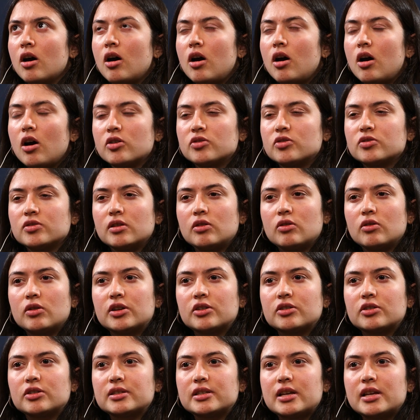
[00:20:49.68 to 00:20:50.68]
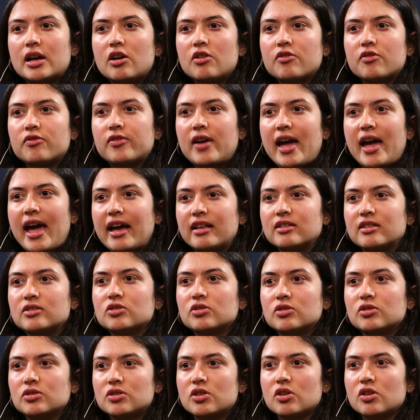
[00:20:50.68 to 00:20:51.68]
Audre Lorde herself
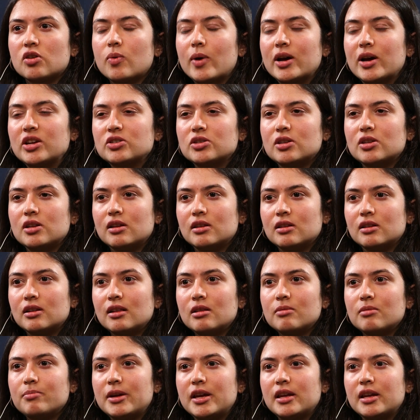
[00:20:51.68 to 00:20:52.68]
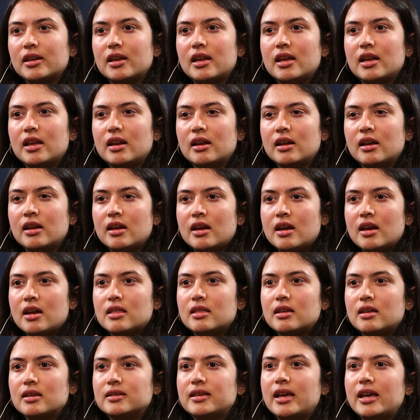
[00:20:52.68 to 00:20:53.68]
answers the question a little bit in
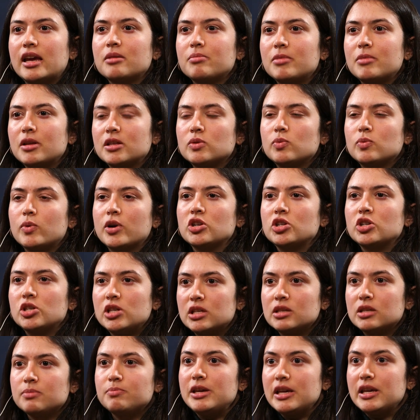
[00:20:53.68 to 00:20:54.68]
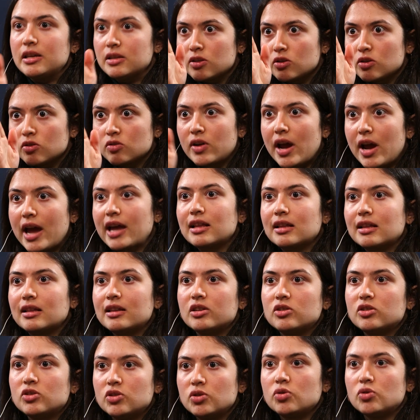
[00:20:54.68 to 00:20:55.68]
the segments where she speaks
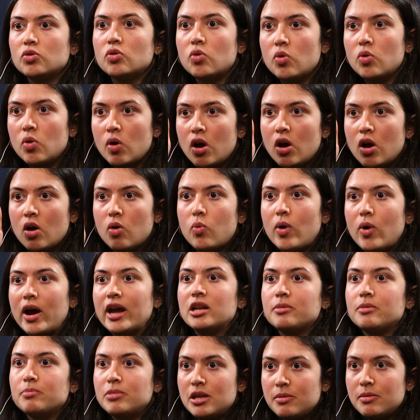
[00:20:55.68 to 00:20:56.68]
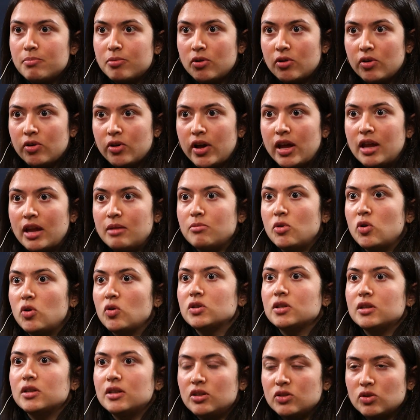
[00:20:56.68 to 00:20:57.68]
directly to white people and
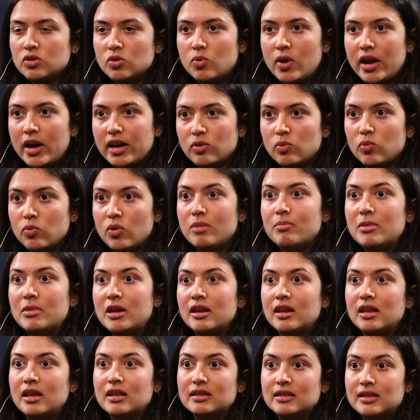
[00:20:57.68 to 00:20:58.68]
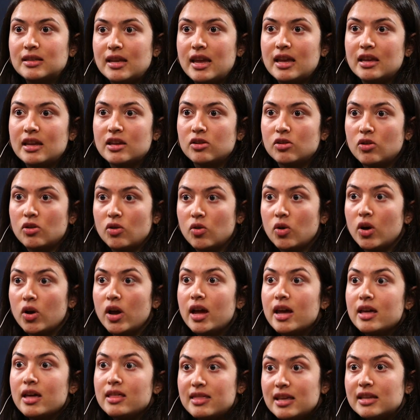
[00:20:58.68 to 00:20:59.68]
mostly to white women and saying,
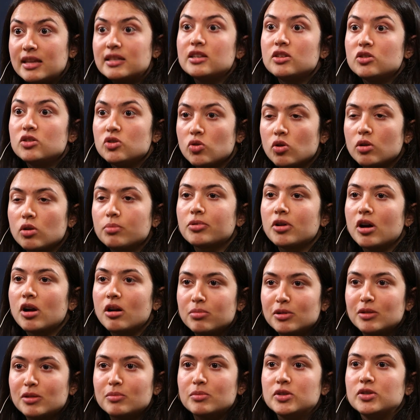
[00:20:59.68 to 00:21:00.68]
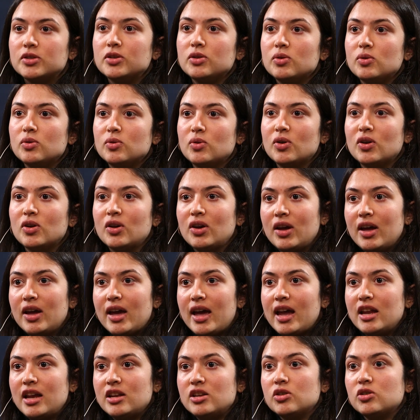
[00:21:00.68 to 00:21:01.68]
this is your problem too.
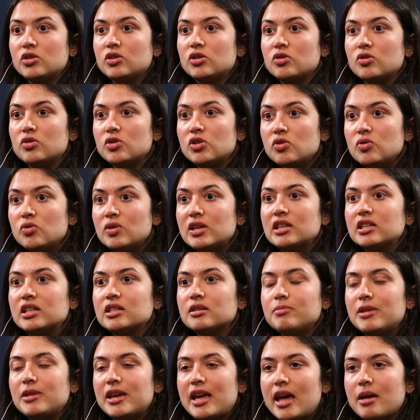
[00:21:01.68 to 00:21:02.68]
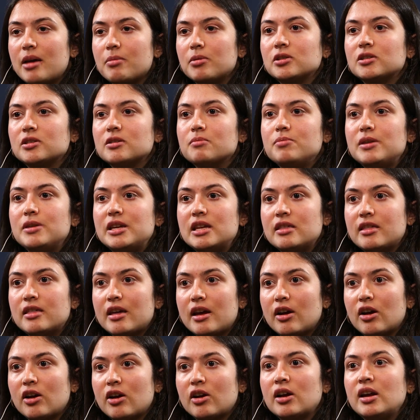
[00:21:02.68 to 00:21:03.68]
And you need to be able to be
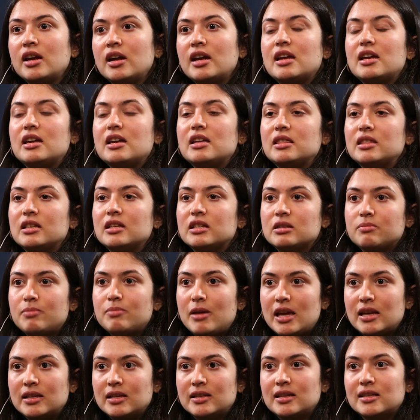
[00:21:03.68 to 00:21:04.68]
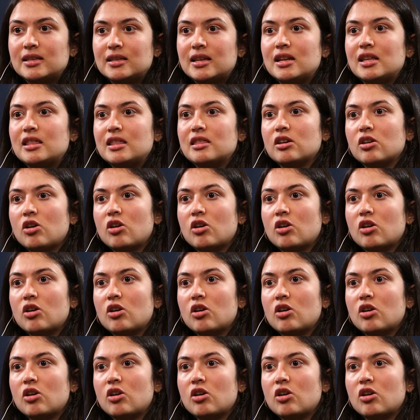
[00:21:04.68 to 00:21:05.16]
there in the spaces and in the